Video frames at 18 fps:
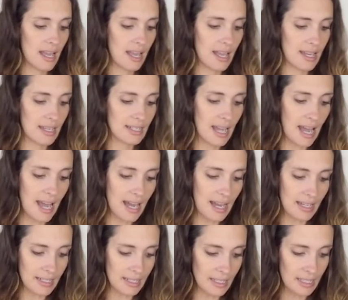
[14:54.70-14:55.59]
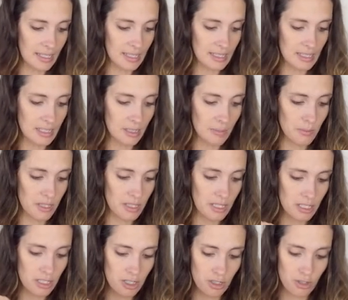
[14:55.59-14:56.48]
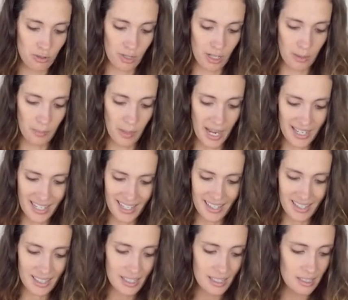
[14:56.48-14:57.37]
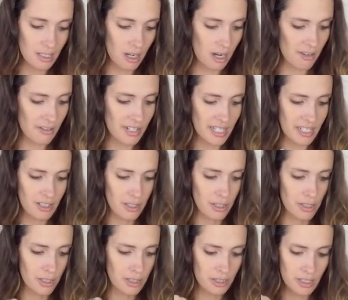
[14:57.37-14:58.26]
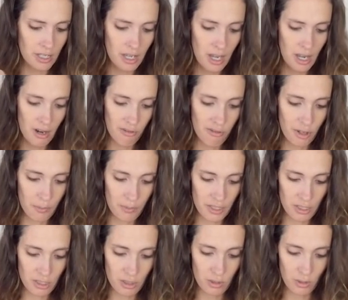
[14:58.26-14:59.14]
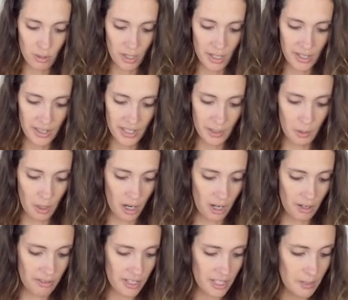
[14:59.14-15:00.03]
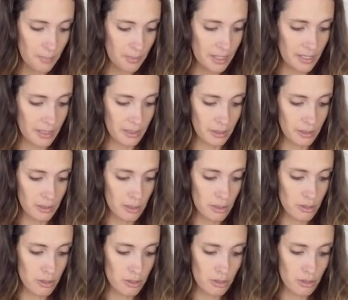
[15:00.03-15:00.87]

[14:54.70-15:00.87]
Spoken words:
and add in some of these shrimp. I got these already cooked from the store. They were already peeled,